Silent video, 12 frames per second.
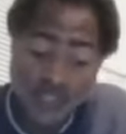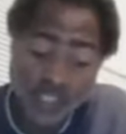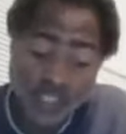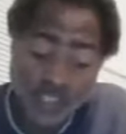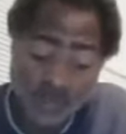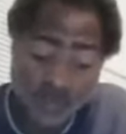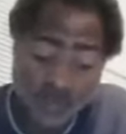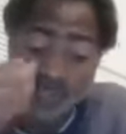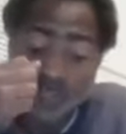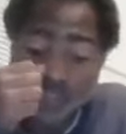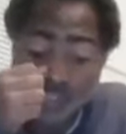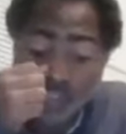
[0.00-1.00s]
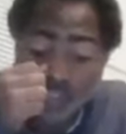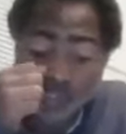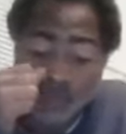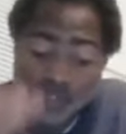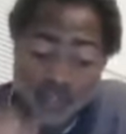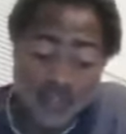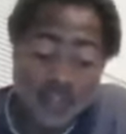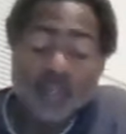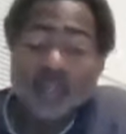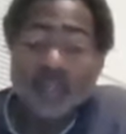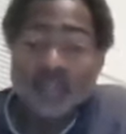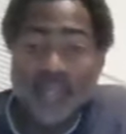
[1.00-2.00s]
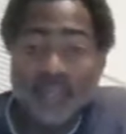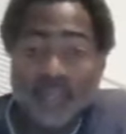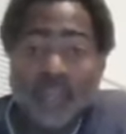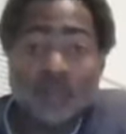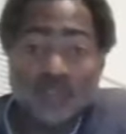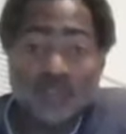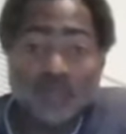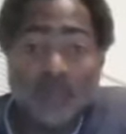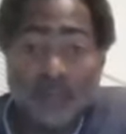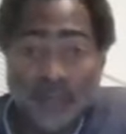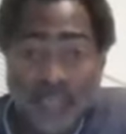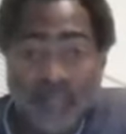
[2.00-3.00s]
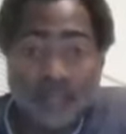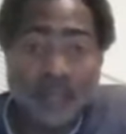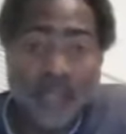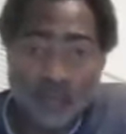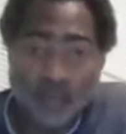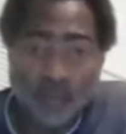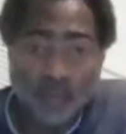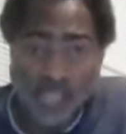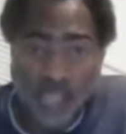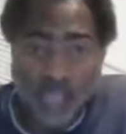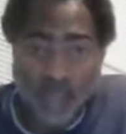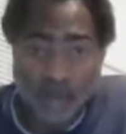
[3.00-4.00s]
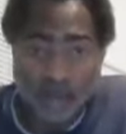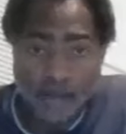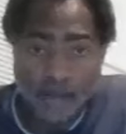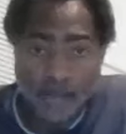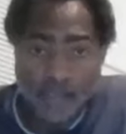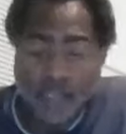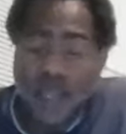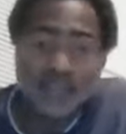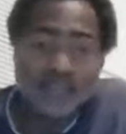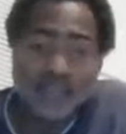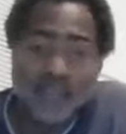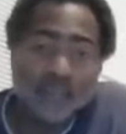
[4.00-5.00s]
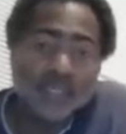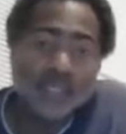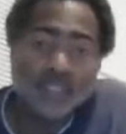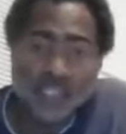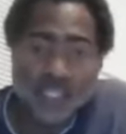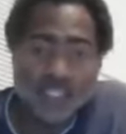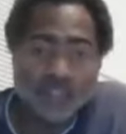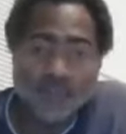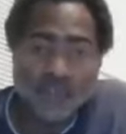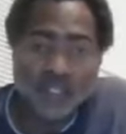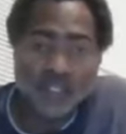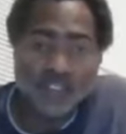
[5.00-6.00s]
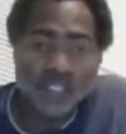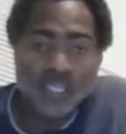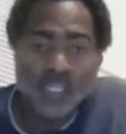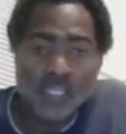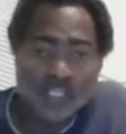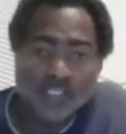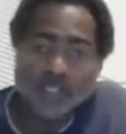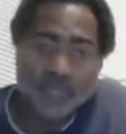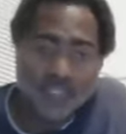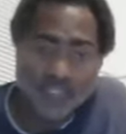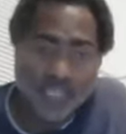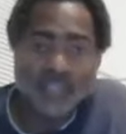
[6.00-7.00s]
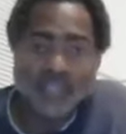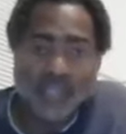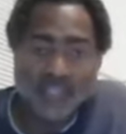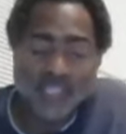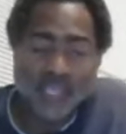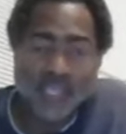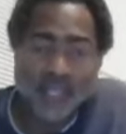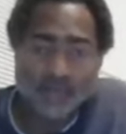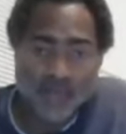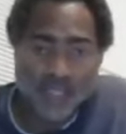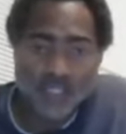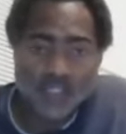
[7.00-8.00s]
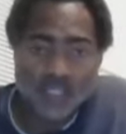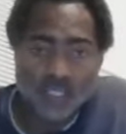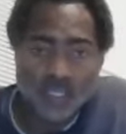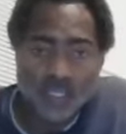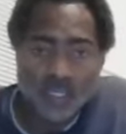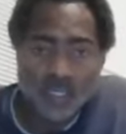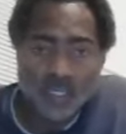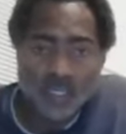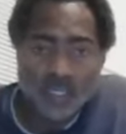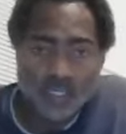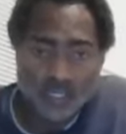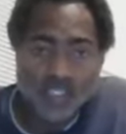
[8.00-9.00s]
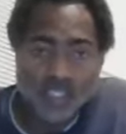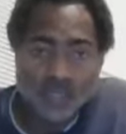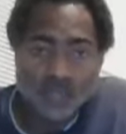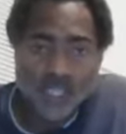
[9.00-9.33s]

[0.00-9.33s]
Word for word: these scriptures are showing that that was forbidden by the Most High. God never intended for us is to be dating outside our race. You see what I'm